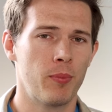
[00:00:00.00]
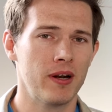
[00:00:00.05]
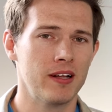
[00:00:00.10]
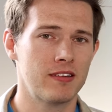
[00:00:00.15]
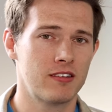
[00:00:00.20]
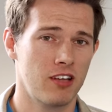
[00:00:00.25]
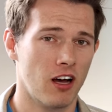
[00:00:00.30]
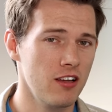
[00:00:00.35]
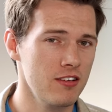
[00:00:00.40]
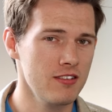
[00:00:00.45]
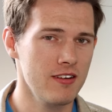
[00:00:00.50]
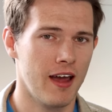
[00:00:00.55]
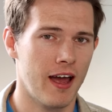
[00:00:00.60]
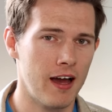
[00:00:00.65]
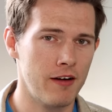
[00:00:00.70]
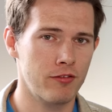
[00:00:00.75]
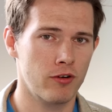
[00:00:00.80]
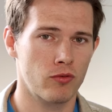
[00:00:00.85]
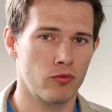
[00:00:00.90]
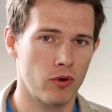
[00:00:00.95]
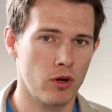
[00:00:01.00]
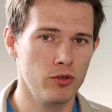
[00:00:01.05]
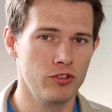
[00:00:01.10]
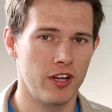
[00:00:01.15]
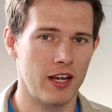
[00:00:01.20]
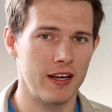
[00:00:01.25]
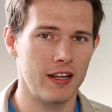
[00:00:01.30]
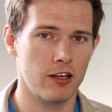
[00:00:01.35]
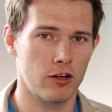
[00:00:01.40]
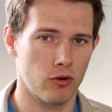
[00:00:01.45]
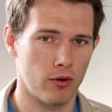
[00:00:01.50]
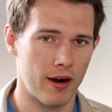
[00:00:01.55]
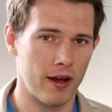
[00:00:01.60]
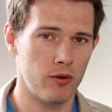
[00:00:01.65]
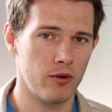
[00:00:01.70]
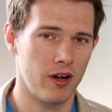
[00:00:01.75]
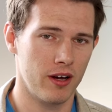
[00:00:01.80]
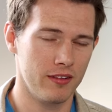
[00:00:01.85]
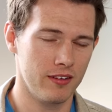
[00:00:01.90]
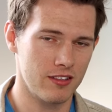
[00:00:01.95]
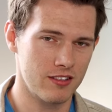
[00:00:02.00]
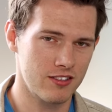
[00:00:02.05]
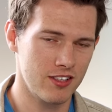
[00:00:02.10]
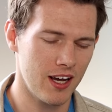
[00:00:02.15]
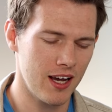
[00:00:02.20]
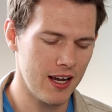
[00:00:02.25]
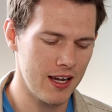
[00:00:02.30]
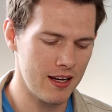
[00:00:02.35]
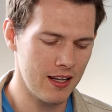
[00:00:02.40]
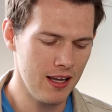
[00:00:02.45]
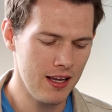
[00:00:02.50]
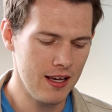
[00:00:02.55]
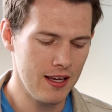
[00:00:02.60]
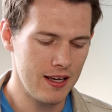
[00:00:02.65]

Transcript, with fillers: but it doesn't have a rotating crown on the side.